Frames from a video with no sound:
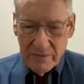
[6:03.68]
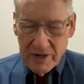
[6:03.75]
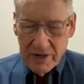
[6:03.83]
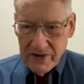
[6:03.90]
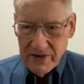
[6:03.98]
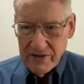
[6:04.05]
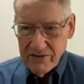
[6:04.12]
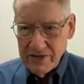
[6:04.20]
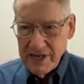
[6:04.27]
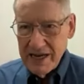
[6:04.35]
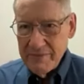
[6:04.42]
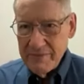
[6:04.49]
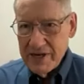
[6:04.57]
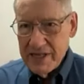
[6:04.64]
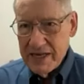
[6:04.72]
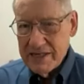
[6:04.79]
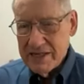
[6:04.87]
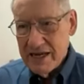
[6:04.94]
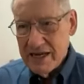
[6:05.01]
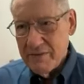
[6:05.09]
my father died by
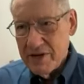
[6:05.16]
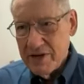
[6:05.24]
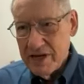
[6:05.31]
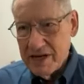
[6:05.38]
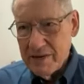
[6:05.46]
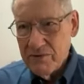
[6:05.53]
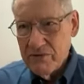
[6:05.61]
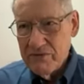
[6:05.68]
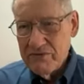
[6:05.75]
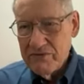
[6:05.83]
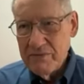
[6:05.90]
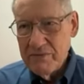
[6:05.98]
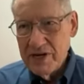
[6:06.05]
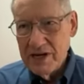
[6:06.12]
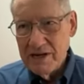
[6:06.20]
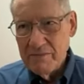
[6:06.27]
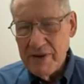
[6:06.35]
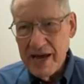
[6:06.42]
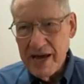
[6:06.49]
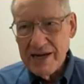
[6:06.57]
that time, and I moved
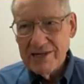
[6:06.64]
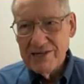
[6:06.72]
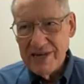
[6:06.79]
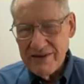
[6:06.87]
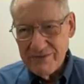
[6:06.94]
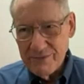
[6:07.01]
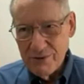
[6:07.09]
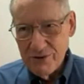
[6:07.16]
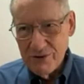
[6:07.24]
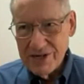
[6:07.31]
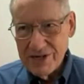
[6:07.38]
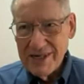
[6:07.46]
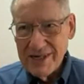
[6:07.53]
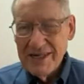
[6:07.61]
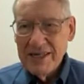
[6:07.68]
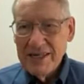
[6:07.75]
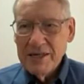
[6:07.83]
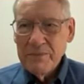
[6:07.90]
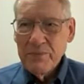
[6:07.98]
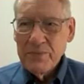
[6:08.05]
um, back to Davenport,
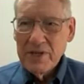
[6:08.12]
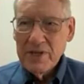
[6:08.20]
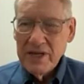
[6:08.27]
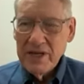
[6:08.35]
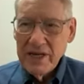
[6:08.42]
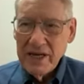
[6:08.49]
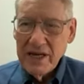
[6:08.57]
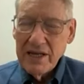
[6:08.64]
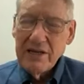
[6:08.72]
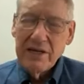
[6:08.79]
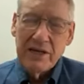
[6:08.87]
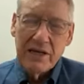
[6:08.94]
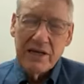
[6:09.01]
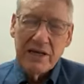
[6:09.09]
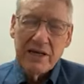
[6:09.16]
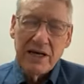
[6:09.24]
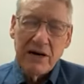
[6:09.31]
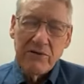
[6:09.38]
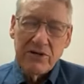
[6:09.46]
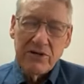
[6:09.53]
and
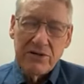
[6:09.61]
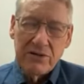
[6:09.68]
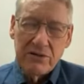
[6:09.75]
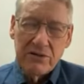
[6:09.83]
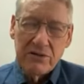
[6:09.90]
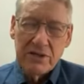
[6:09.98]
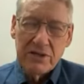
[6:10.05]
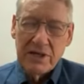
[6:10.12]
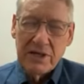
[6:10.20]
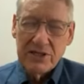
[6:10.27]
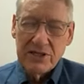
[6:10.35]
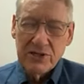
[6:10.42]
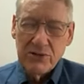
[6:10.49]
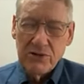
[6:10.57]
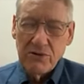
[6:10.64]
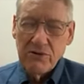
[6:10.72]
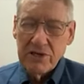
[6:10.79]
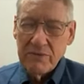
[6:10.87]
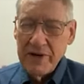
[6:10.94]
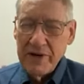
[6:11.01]
I went to a school
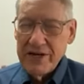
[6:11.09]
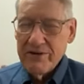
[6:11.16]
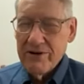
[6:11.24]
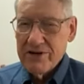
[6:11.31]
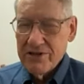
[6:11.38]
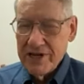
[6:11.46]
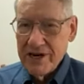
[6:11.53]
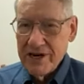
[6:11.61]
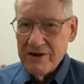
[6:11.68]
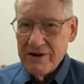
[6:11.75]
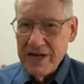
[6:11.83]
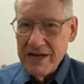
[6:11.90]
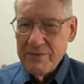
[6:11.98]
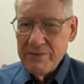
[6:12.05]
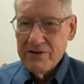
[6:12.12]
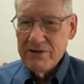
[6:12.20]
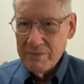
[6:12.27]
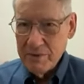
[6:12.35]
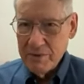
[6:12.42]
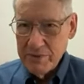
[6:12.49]
where the band director there had been a
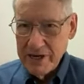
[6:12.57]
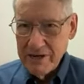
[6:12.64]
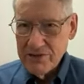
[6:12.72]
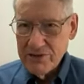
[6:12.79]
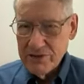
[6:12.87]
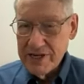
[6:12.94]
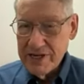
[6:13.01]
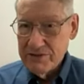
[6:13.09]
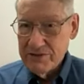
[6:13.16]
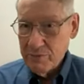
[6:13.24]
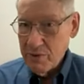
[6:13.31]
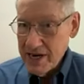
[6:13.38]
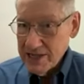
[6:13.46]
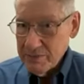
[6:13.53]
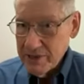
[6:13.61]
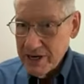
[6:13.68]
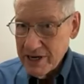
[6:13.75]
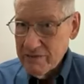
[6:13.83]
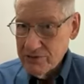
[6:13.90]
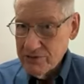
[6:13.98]
trumpet player. So again, it was a brass
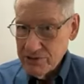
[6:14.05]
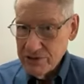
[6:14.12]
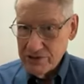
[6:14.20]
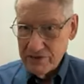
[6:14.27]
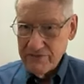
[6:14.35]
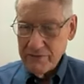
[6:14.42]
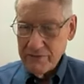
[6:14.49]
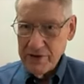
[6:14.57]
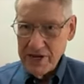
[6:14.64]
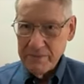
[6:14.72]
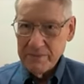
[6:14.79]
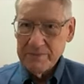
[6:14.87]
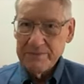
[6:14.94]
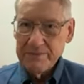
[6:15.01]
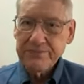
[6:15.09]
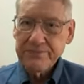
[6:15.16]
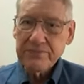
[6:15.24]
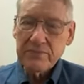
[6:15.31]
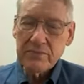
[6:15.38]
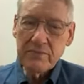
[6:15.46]
player, which was good for me.
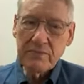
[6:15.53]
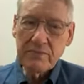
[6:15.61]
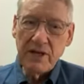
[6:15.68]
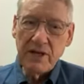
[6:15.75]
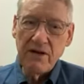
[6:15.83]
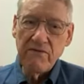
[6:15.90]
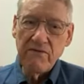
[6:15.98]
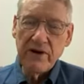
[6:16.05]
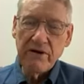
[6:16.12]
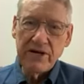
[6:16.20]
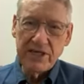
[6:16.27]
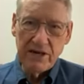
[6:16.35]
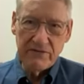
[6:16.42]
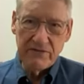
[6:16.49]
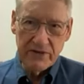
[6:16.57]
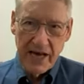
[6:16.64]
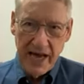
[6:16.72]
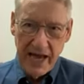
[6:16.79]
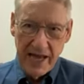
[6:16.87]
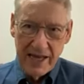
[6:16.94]
Very tough
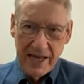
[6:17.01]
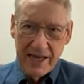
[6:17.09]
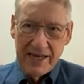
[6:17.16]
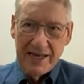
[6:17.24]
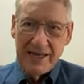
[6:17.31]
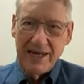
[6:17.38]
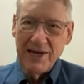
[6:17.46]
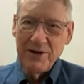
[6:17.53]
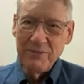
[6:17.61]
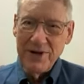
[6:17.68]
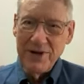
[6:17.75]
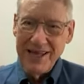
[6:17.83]
guy, um,